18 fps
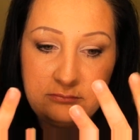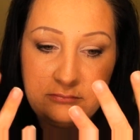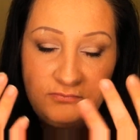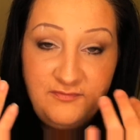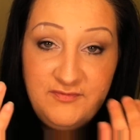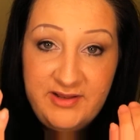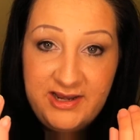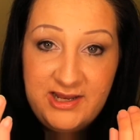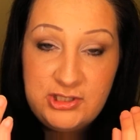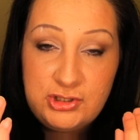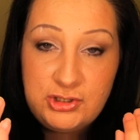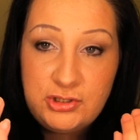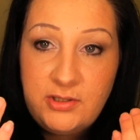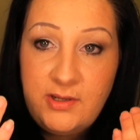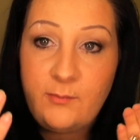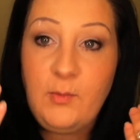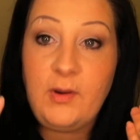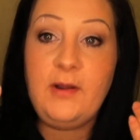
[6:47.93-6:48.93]
finish.
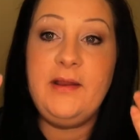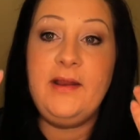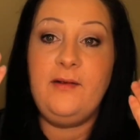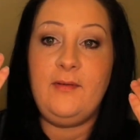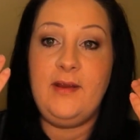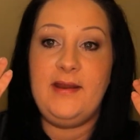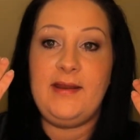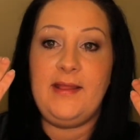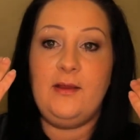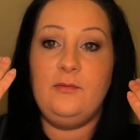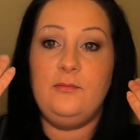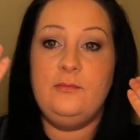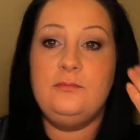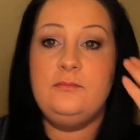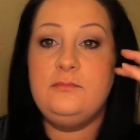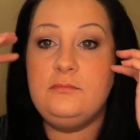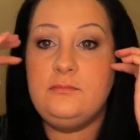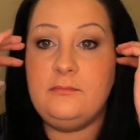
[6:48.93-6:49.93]
I'm wearing it right now.
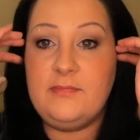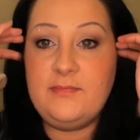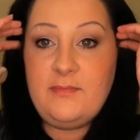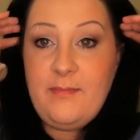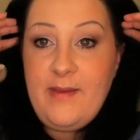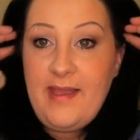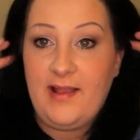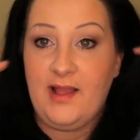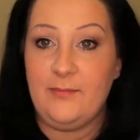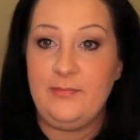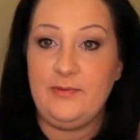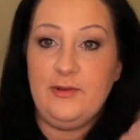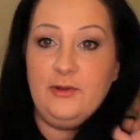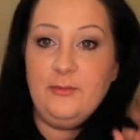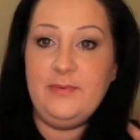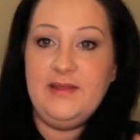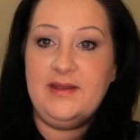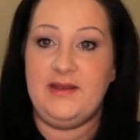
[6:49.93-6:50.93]
Let me back up a
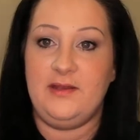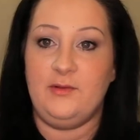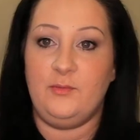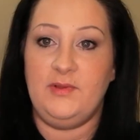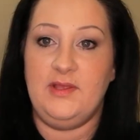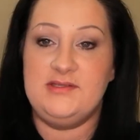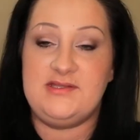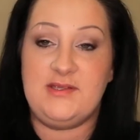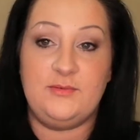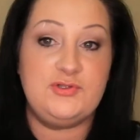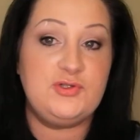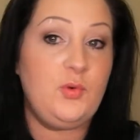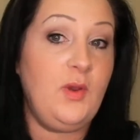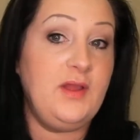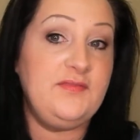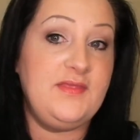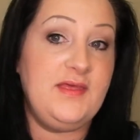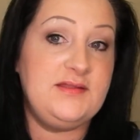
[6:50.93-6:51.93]
little bit. I didn't realize I was
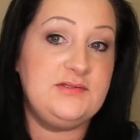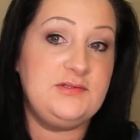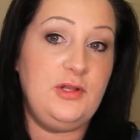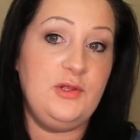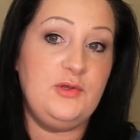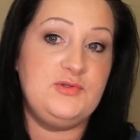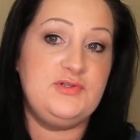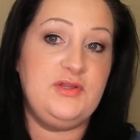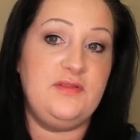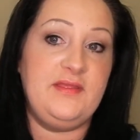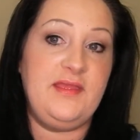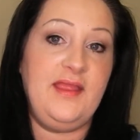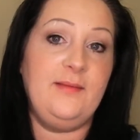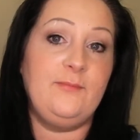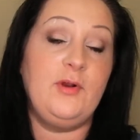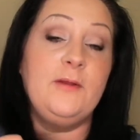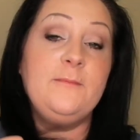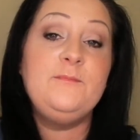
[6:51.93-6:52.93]
quite that close to the
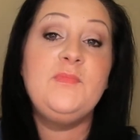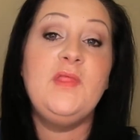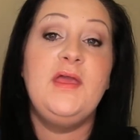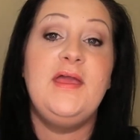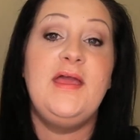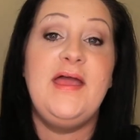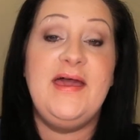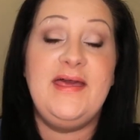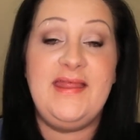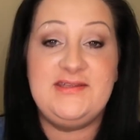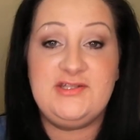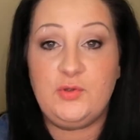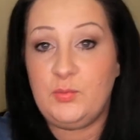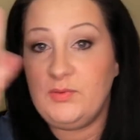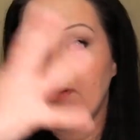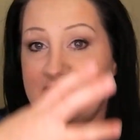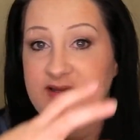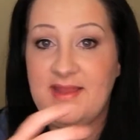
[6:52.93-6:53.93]
camera. It has a
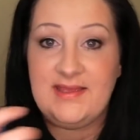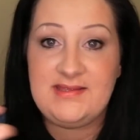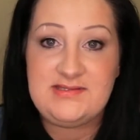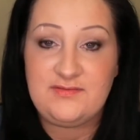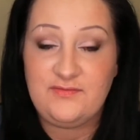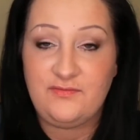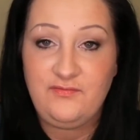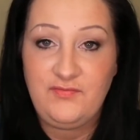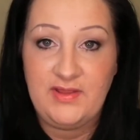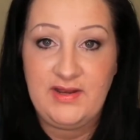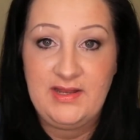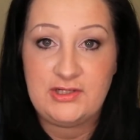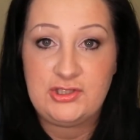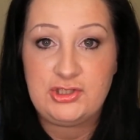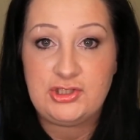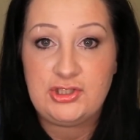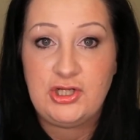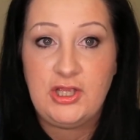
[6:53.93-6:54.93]
really nice
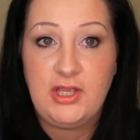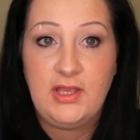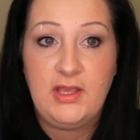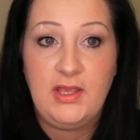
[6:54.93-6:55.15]
finish.